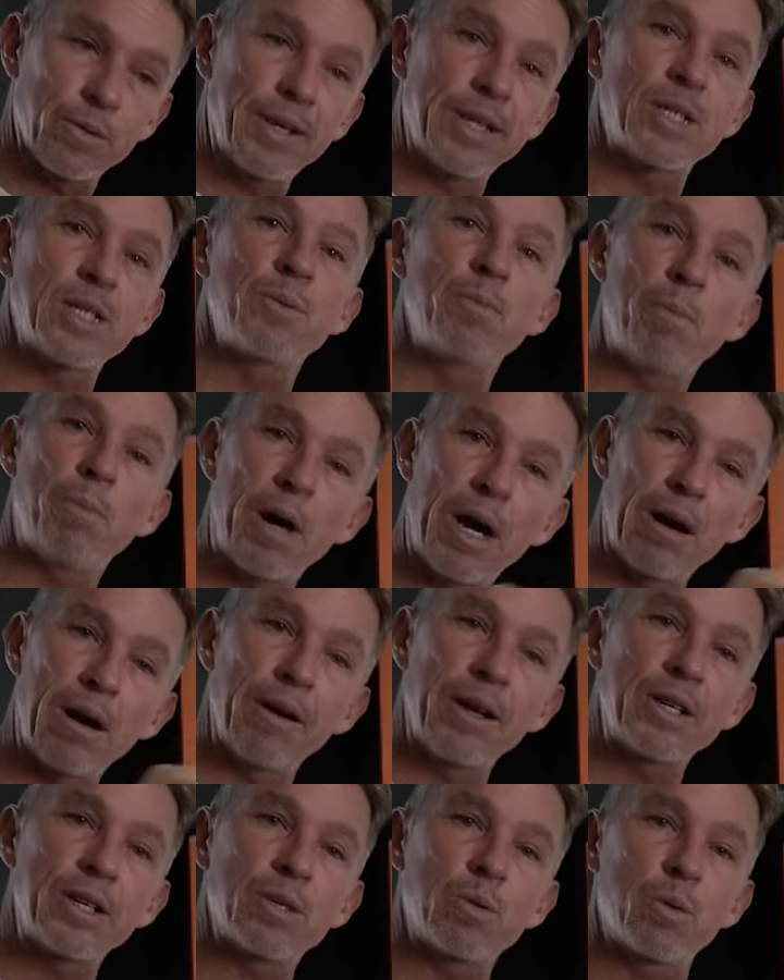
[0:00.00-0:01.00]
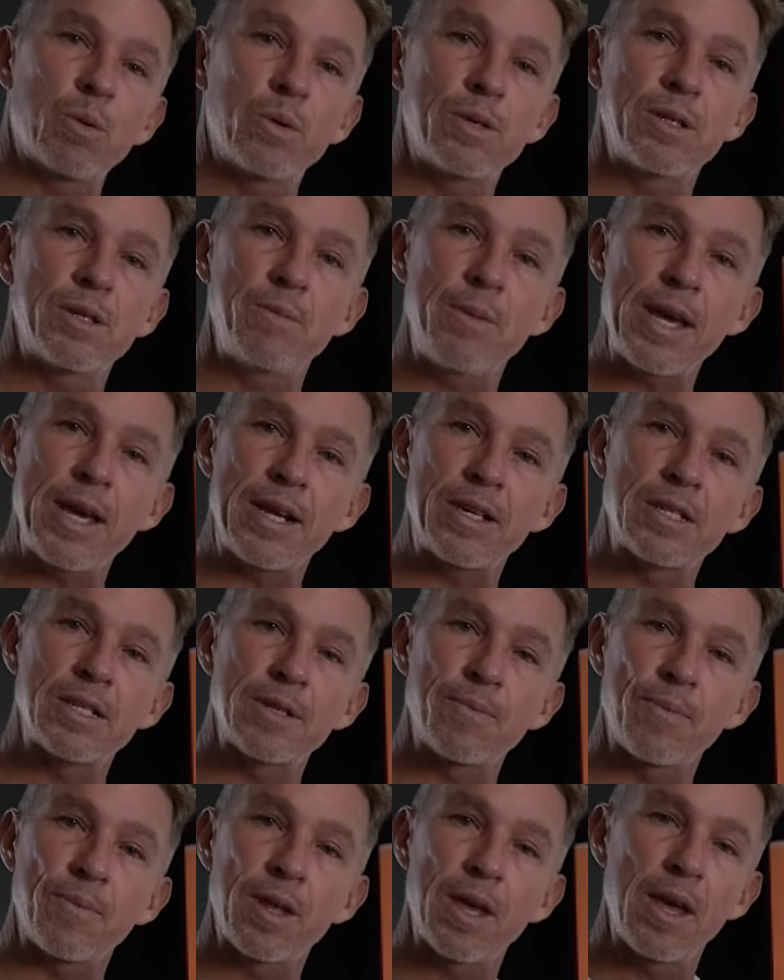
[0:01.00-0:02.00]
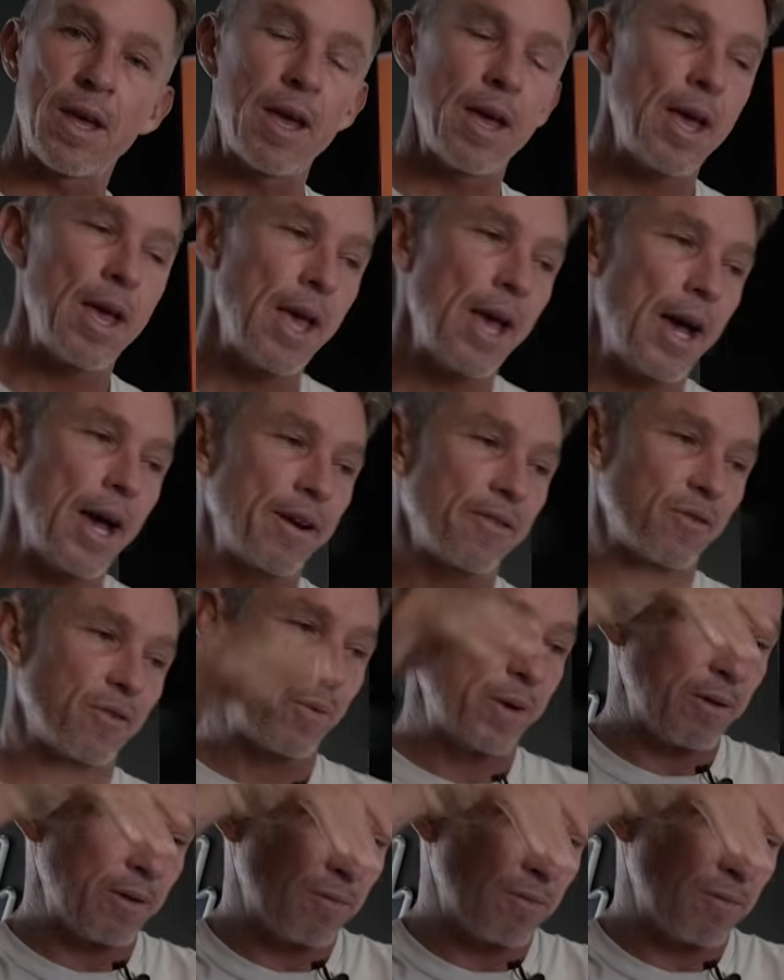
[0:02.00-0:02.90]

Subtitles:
that's spiraling towards the beach. And if we